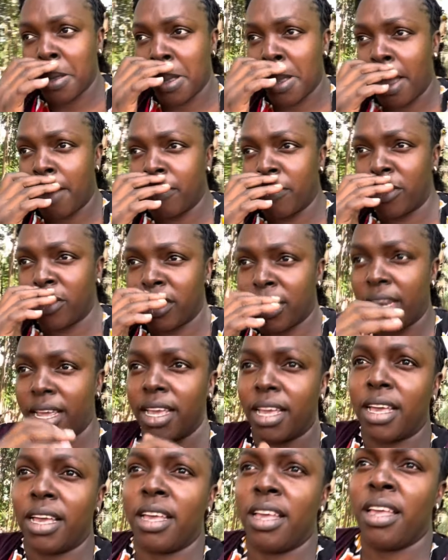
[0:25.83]
I'm not
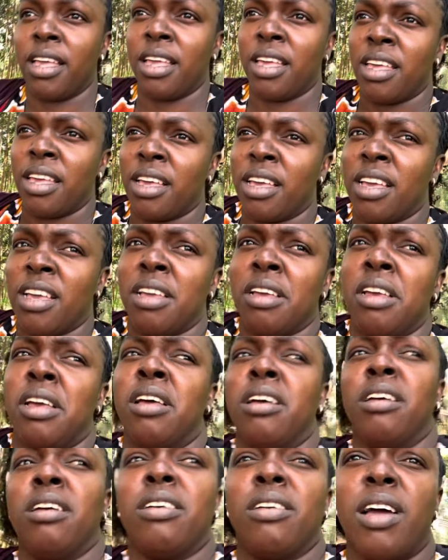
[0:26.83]
like
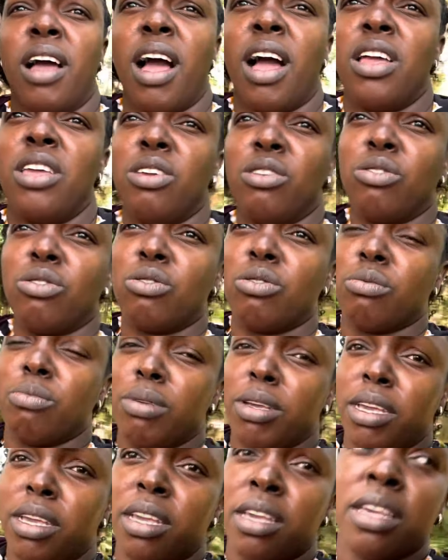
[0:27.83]
I used to
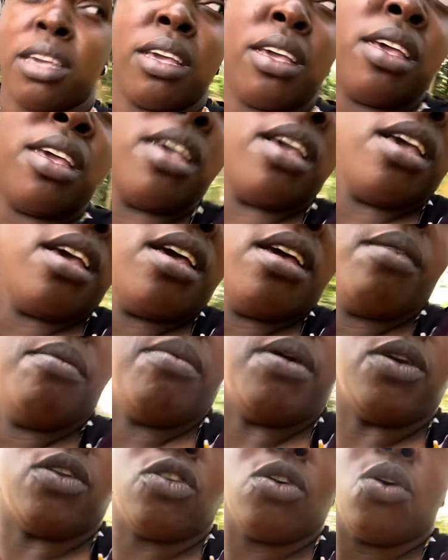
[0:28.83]
be
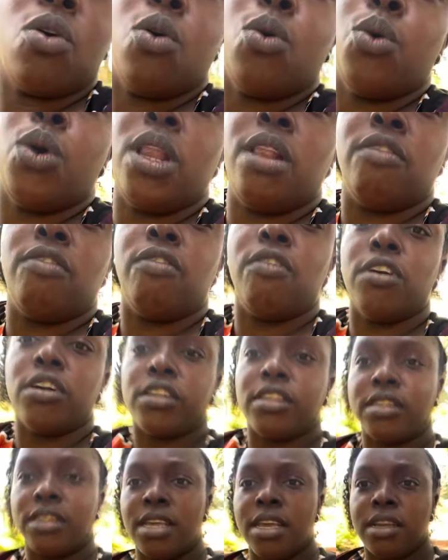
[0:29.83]
person who will force
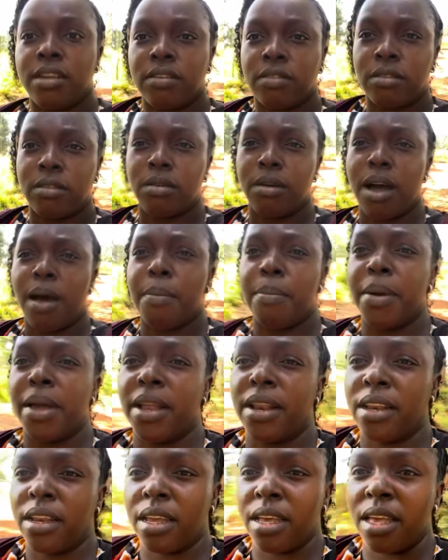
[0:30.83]
things to
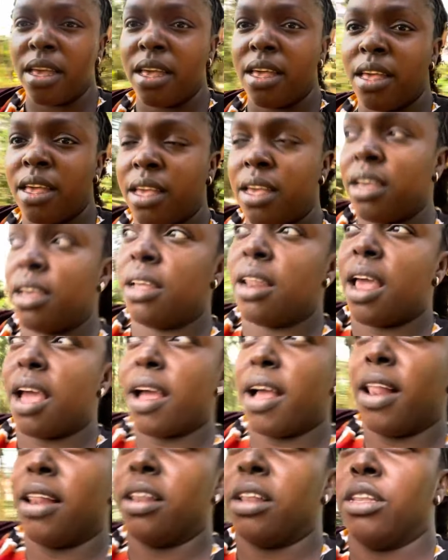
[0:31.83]
happen. Like
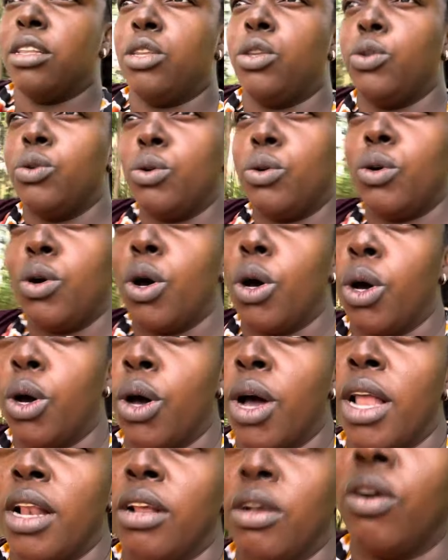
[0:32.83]
I'll do,
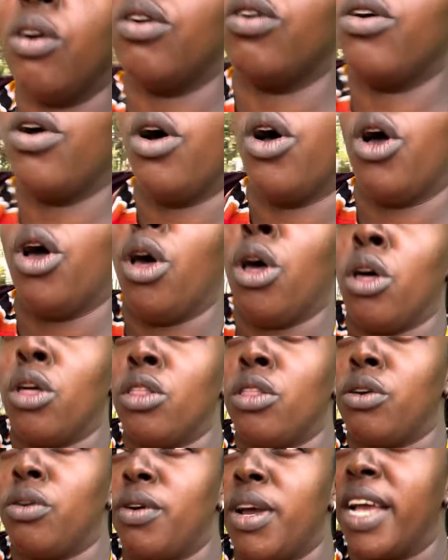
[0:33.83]
I'll go
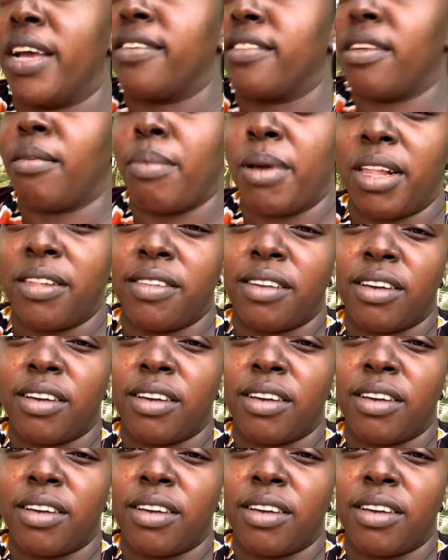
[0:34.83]
through extra miles.